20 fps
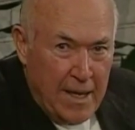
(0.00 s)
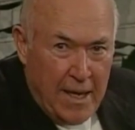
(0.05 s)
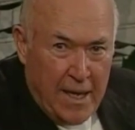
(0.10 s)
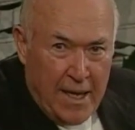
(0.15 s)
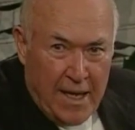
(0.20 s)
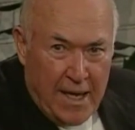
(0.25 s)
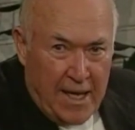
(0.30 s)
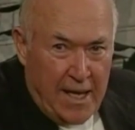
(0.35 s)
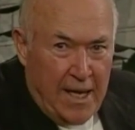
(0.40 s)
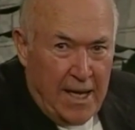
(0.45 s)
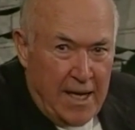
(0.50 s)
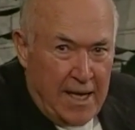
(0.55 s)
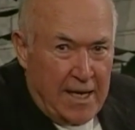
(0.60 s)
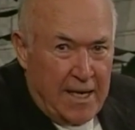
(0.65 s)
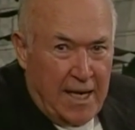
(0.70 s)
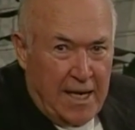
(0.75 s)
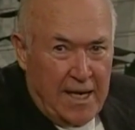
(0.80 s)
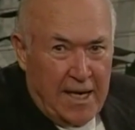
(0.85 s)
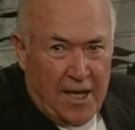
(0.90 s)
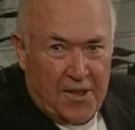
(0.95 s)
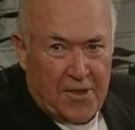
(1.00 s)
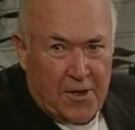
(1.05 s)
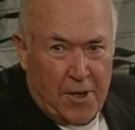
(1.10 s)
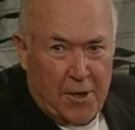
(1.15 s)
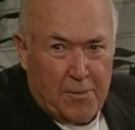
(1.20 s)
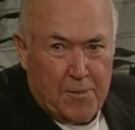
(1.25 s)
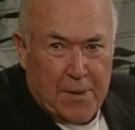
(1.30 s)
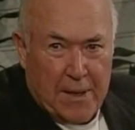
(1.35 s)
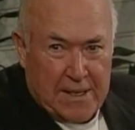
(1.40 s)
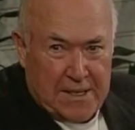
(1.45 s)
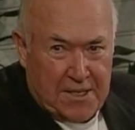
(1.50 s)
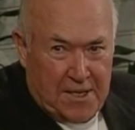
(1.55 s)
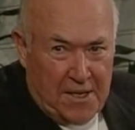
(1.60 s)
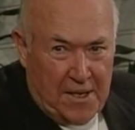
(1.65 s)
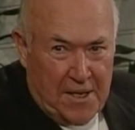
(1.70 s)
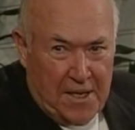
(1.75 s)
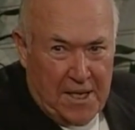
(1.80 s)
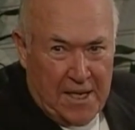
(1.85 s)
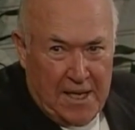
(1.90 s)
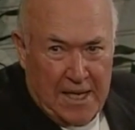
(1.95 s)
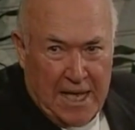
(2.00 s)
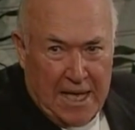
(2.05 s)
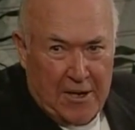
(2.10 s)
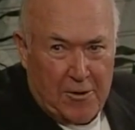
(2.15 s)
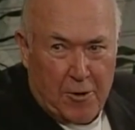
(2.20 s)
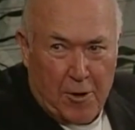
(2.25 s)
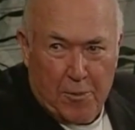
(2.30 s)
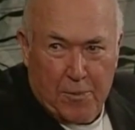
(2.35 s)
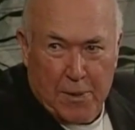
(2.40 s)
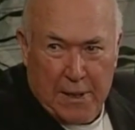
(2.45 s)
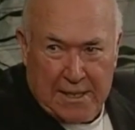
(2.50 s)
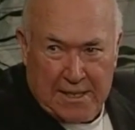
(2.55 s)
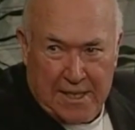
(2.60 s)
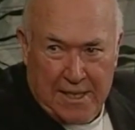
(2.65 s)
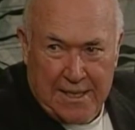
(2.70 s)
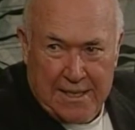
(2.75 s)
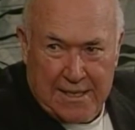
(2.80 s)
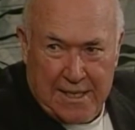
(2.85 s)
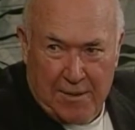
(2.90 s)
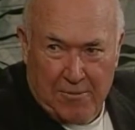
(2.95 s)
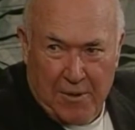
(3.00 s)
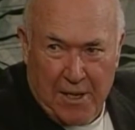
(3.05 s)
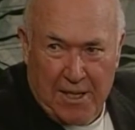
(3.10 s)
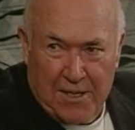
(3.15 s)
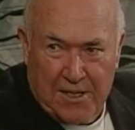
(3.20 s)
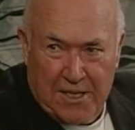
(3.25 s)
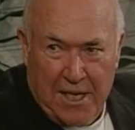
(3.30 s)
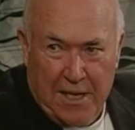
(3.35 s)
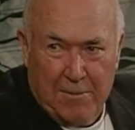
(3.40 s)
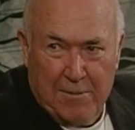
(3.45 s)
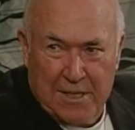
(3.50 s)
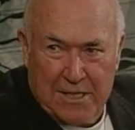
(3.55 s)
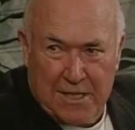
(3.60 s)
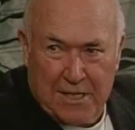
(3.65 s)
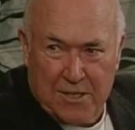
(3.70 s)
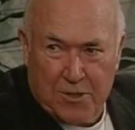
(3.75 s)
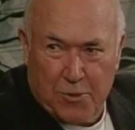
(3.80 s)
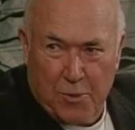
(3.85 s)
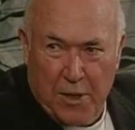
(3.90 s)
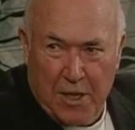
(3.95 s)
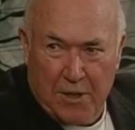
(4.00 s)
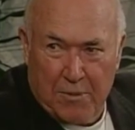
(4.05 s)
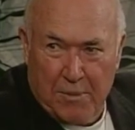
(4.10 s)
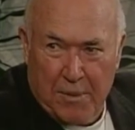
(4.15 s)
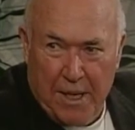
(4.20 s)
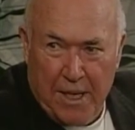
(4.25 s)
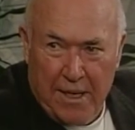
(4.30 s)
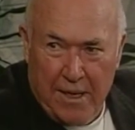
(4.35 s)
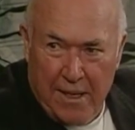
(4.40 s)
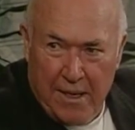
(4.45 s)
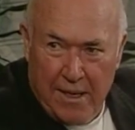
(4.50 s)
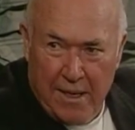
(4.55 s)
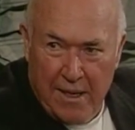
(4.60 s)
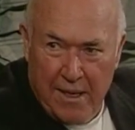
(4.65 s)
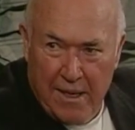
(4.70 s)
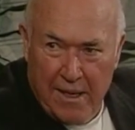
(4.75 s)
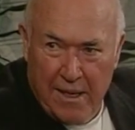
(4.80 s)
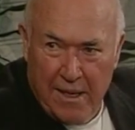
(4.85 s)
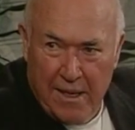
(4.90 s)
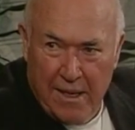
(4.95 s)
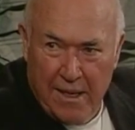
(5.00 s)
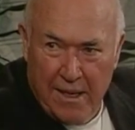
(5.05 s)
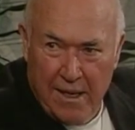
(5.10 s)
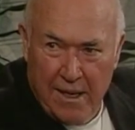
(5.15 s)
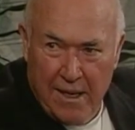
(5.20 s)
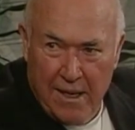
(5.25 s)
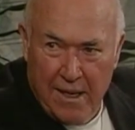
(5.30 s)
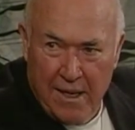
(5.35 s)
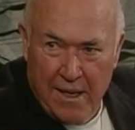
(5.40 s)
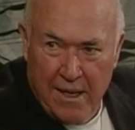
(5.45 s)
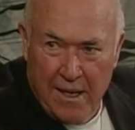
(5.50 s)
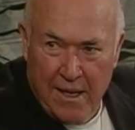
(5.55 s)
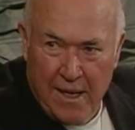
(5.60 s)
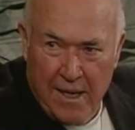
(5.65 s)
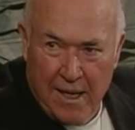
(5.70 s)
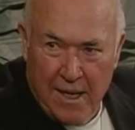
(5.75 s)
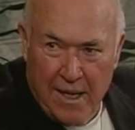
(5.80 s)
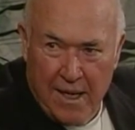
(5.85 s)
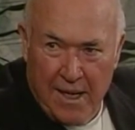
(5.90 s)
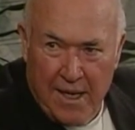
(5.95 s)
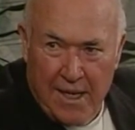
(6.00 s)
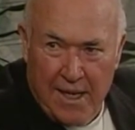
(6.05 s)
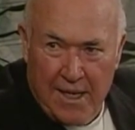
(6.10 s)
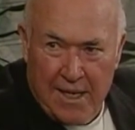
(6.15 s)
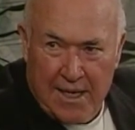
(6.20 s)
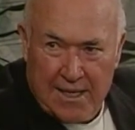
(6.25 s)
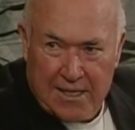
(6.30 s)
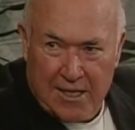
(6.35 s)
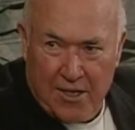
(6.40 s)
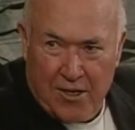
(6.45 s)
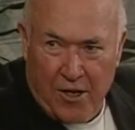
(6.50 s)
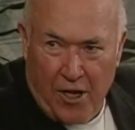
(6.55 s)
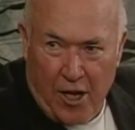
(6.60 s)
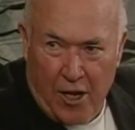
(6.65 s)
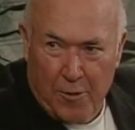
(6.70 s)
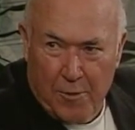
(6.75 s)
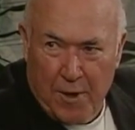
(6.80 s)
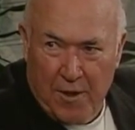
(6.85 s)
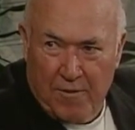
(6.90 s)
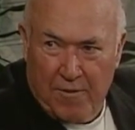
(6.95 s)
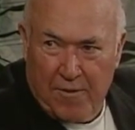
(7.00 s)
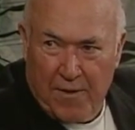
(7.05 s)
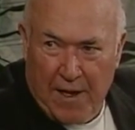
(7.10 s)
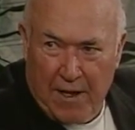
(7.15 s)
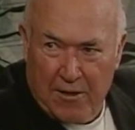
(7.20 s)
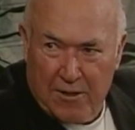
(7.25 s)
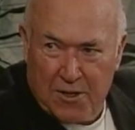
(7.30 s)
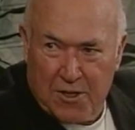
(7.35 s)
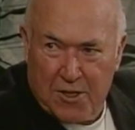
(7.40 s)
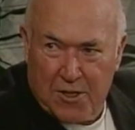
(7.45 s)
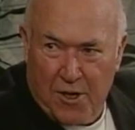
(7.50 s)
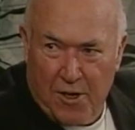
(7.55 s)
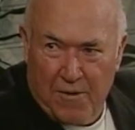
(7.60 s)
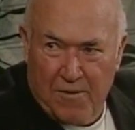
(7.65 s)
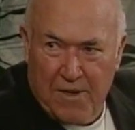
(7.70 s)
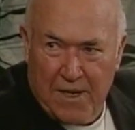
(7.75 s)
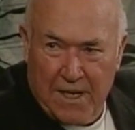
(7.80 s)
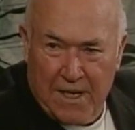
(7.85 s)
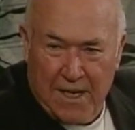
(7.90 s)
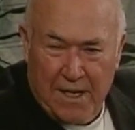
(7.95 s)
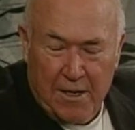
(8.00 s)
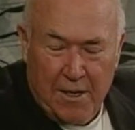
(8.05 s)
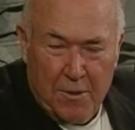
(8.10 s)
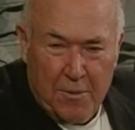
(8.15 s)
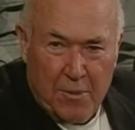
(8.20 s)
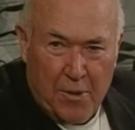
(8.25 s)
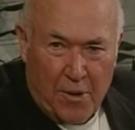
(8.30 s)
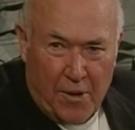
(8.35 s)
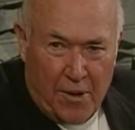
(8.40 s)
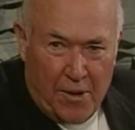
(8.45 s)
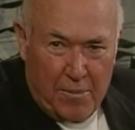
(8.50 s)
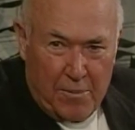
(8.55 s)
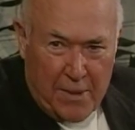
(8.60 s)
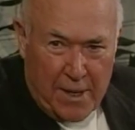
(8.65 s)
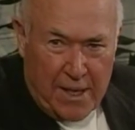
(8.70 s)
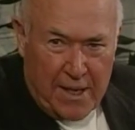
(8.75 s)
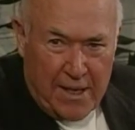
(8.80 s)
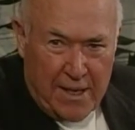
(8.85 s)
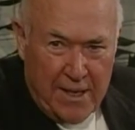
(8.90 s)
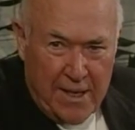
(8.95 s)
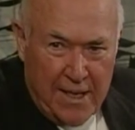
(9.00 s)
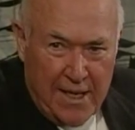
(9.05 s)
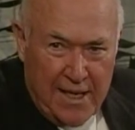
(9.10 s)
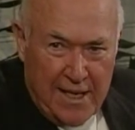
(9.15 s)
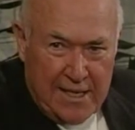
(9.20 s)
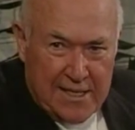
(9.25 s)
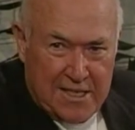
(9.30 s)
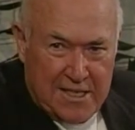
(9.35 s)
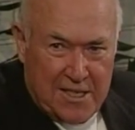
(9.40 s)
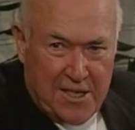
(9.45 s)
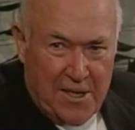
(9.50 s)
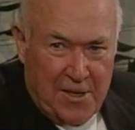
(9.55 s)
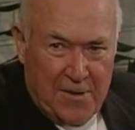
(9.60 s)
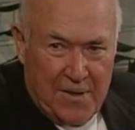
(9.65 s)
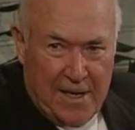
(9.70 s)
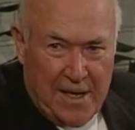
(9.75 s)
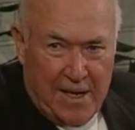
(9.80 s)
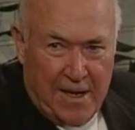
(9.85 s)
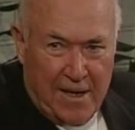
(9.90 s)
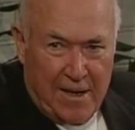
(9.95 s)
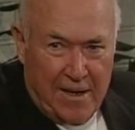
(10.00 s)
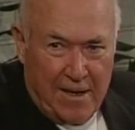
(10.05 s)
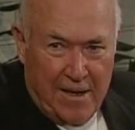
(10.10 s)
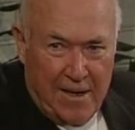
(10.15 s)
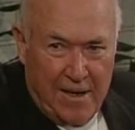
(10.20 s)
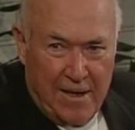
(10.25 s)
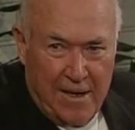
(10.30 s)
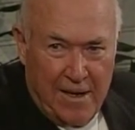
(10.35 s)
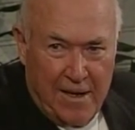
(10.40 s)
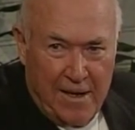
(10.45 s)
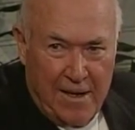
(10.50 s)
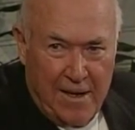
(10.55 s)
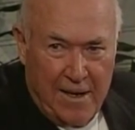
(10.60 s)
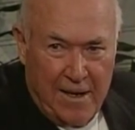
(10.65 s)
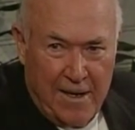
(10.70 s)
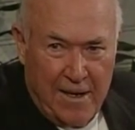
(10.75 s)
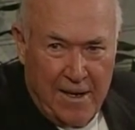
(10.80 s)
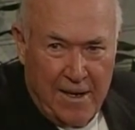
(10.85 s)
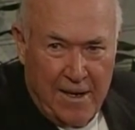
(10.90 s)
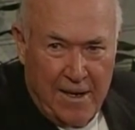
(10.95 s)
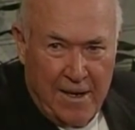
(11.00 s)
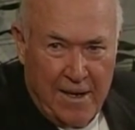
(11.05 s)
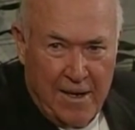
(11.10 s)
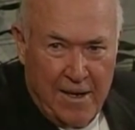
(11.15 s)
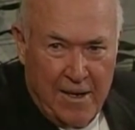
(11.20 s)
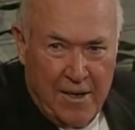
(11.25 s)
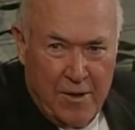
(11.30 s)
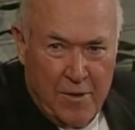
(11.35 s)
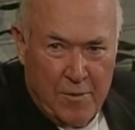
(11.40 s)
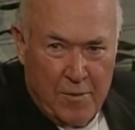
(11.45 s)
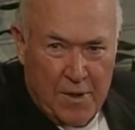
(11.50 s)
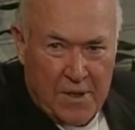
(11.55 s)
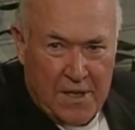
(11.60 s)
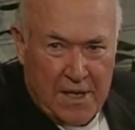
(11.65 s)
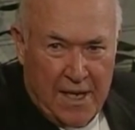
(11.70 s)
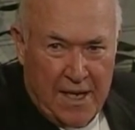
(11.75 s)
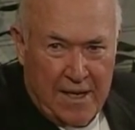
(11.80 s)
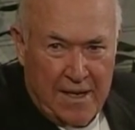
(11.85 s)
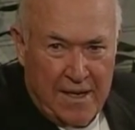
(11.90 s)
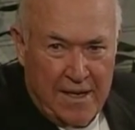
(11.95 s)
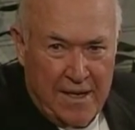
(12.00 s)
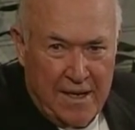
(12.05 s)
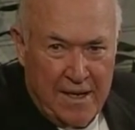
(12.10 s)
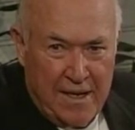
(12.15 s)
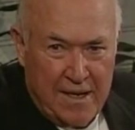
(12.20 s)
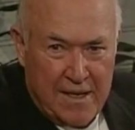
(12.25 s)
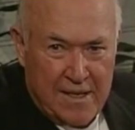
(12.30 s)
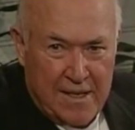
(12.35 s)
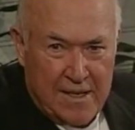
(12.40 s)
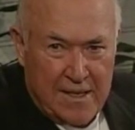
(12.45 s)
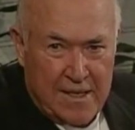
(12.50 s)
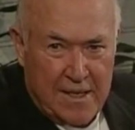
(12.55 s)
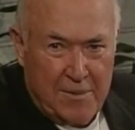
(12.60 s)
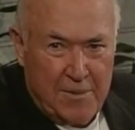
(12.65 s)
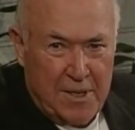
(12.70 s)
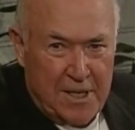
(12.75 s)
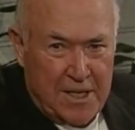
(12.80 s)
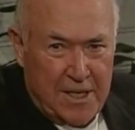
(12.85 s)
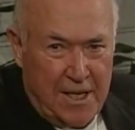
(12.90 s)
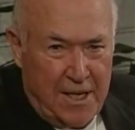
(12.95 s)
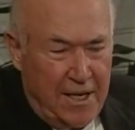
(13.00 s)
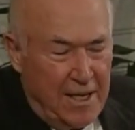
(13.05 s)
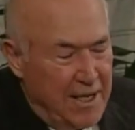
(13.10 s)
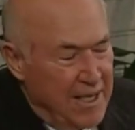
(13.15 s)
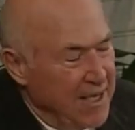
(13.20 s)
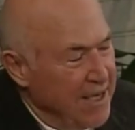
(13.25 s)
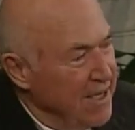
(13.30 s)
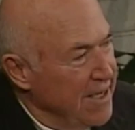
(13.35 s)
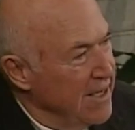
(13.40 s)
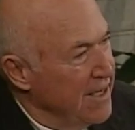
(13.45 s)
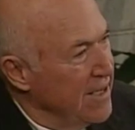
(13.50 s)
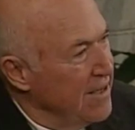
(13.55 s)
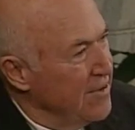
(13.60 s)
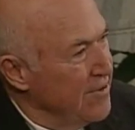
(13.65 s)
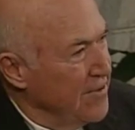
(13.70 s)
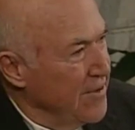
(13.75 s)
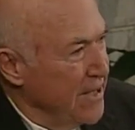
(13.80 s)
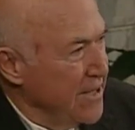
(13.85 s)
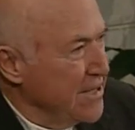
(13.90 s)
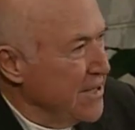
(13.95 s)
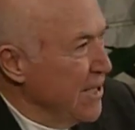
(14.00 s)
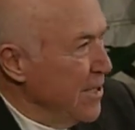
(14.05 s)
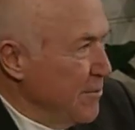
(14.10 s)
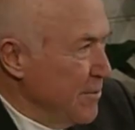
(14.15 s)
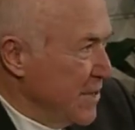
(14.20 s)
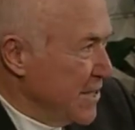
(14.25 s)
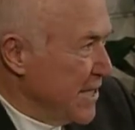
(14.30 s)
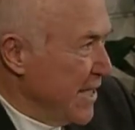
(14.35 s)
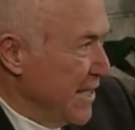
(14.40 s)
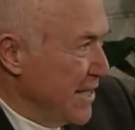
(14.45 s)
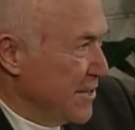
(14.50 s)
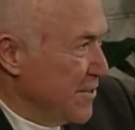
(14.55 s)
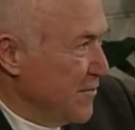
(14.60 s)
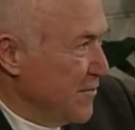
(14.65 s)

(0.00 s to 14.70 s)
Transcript: In another epistle, a later epistle, he said, Well, Demas is with me. Uh, he doesn't call him a fellow servant anymore, but he's still there. But then to Timothy, Well, Demas has